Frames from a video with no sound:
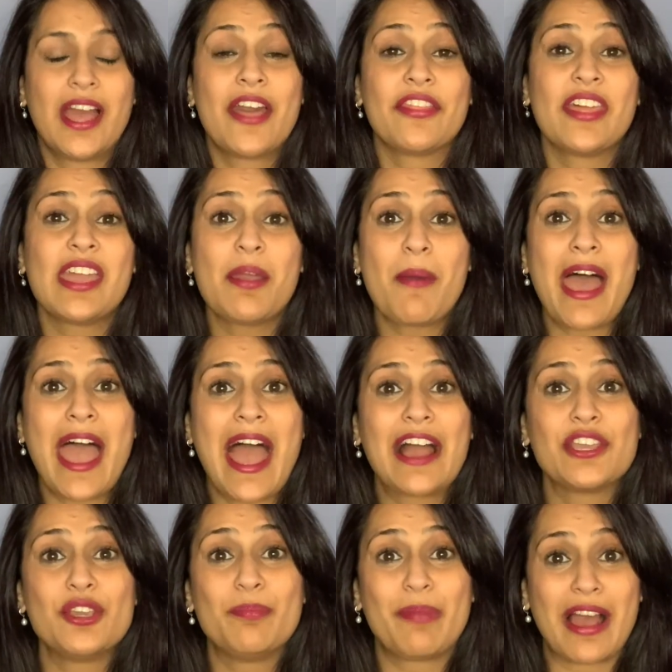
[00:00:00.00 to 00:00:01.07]
Think about how
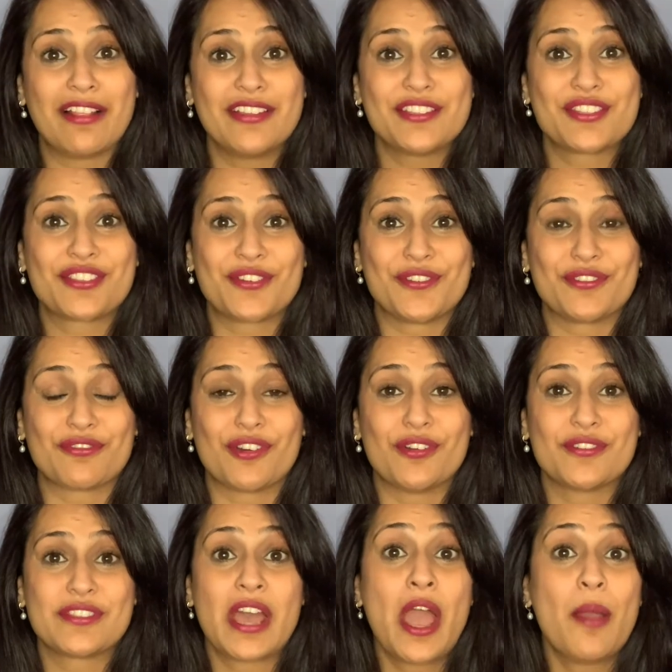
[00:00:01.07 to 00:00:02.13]
you balance those
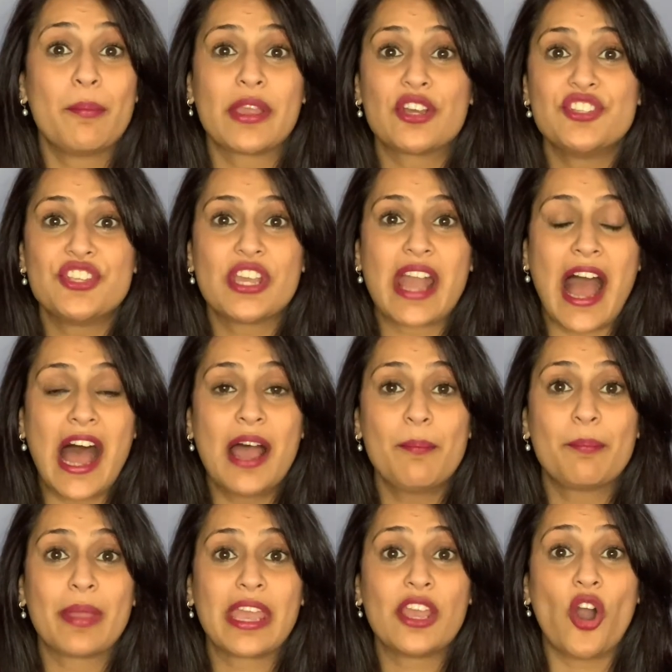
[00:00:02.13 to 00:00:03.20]
roles because you can't
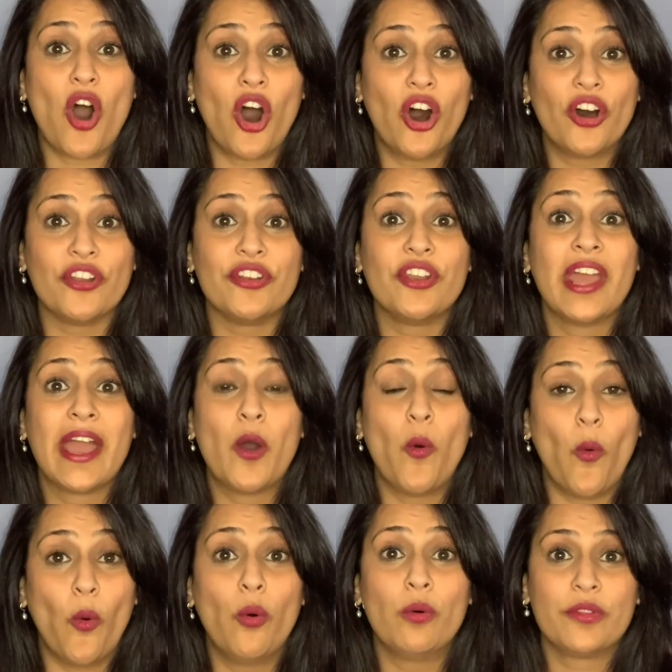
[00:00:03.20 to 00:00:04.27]
be on
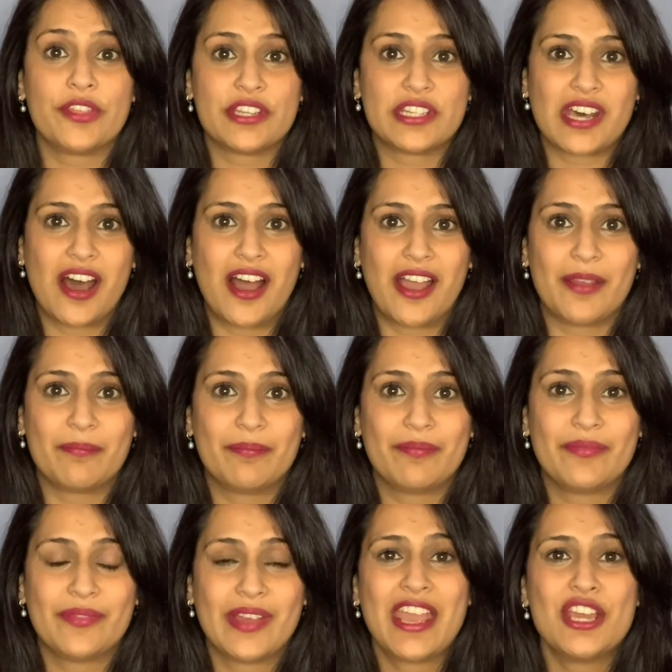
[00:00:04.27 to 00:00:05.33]
all the time.
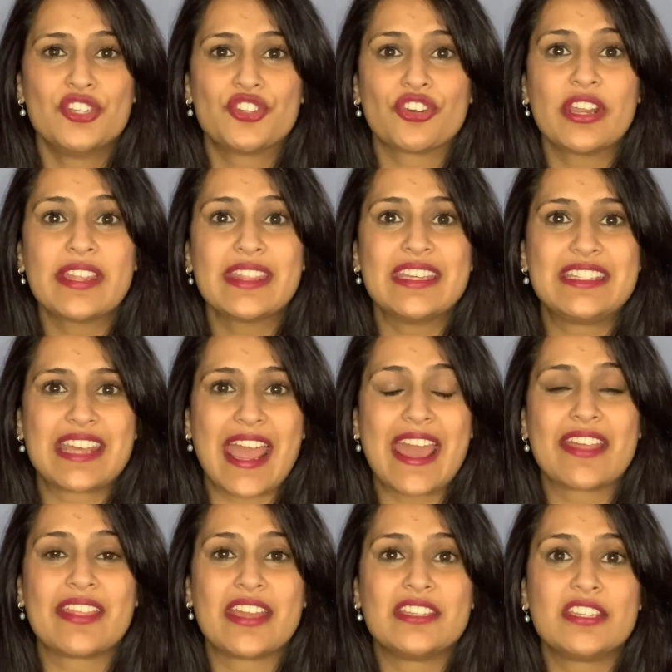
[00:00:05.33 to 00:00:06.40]
During the day,
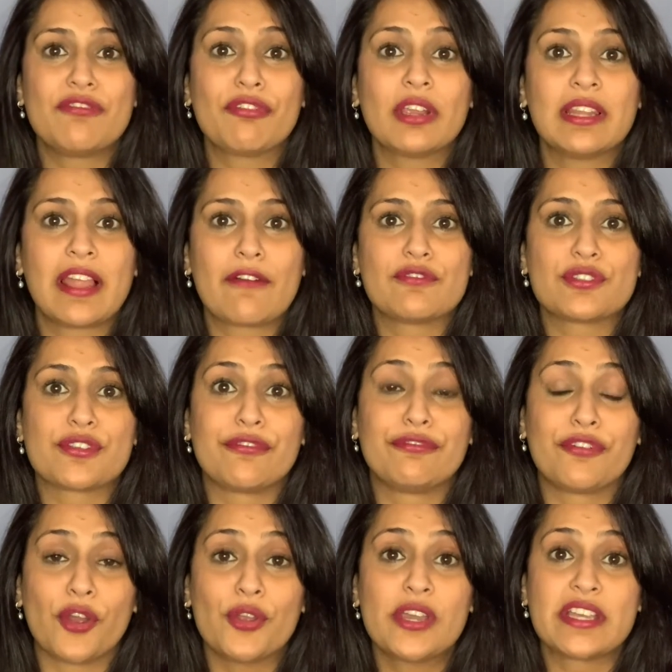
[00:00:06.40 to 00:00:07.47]
there are different levels of
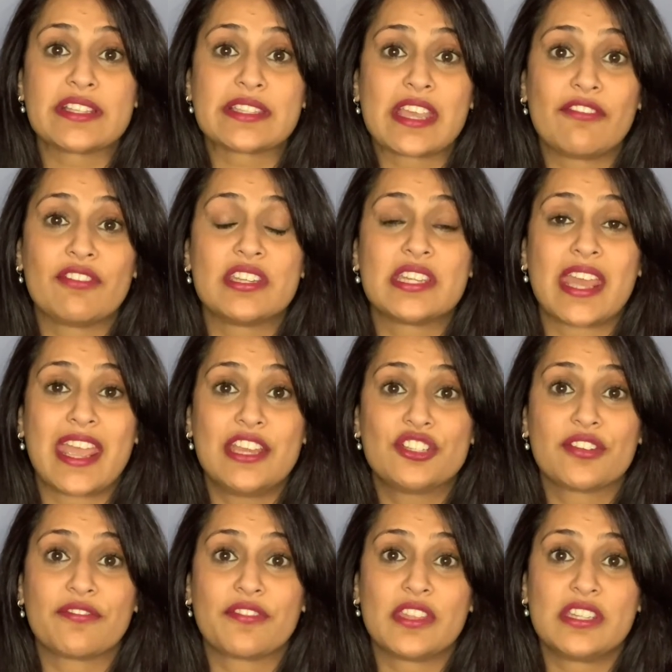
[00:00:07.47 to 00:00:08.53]
focus given to each
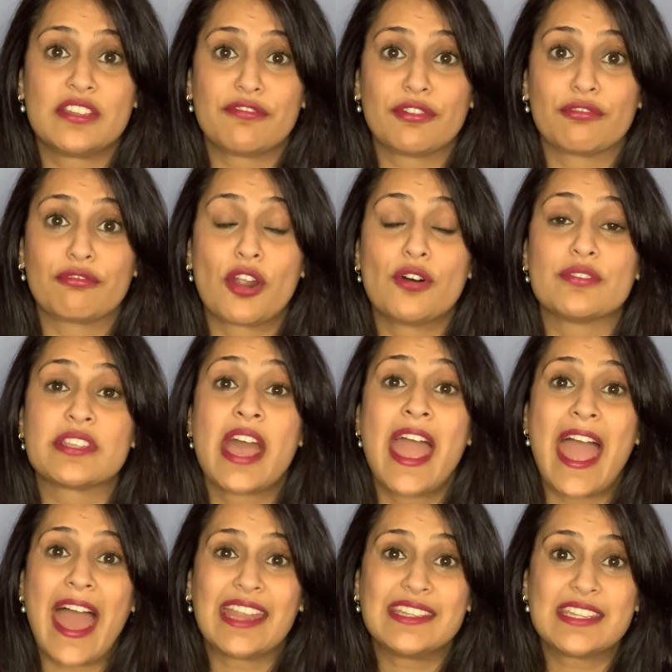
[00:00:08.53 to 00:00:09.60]
of the different roles,
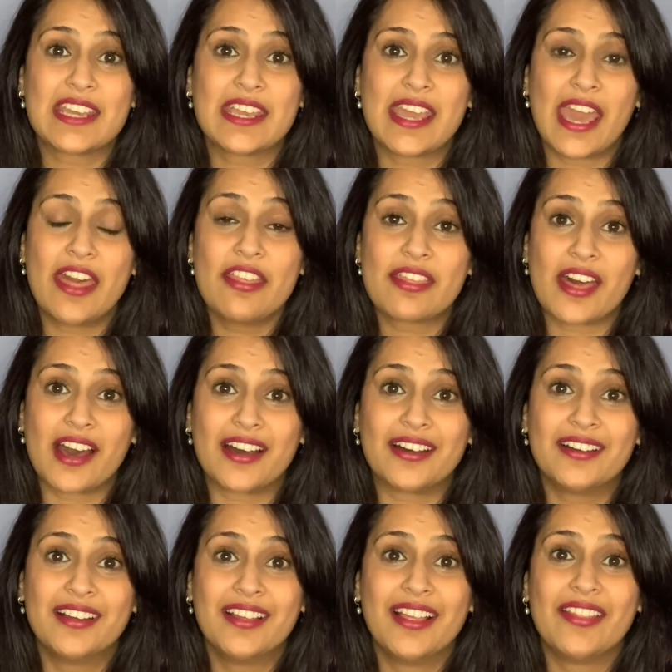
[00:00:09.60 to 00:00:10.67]
and together
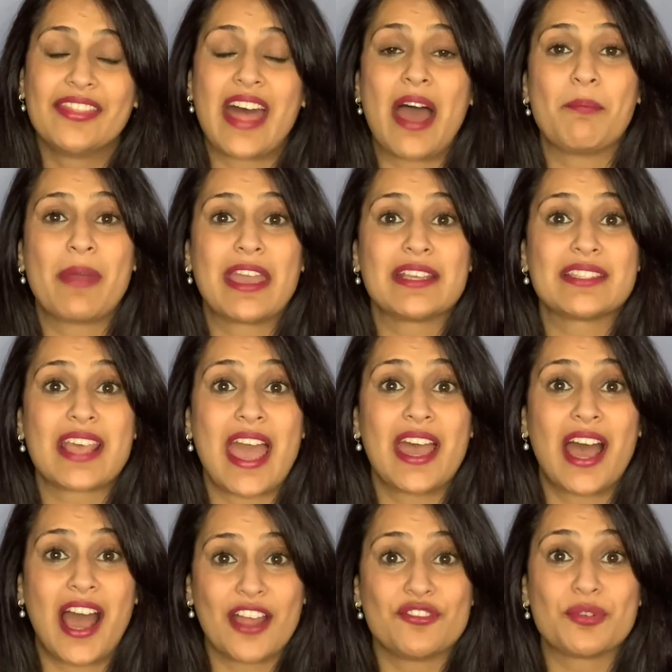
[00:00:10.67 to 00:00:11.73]
that makes
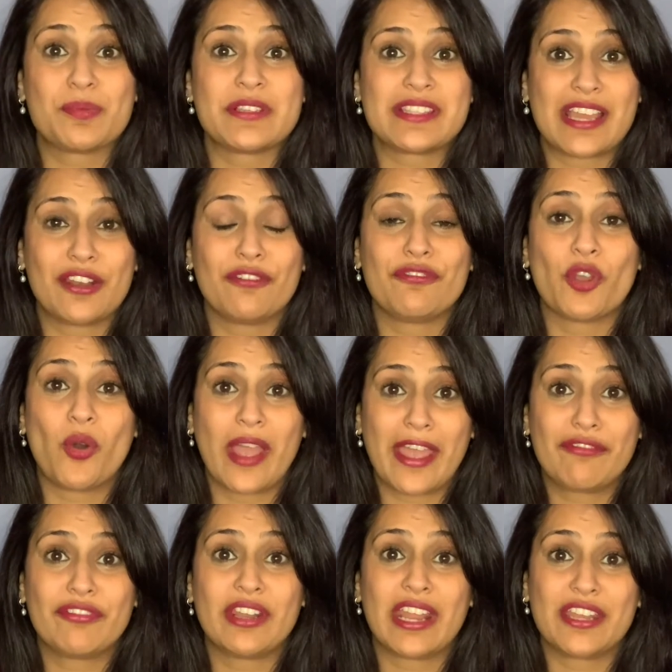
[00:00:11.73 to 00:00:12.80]
100% of your
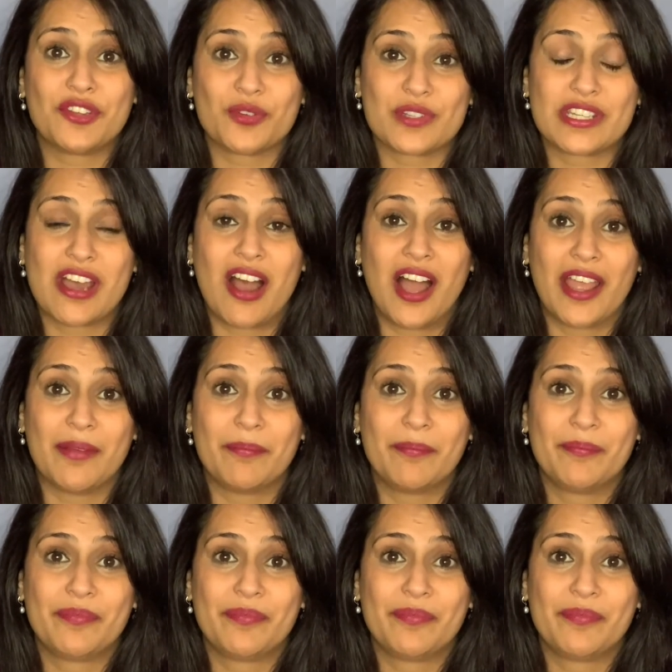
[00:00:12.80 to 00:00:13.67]
effort and your time.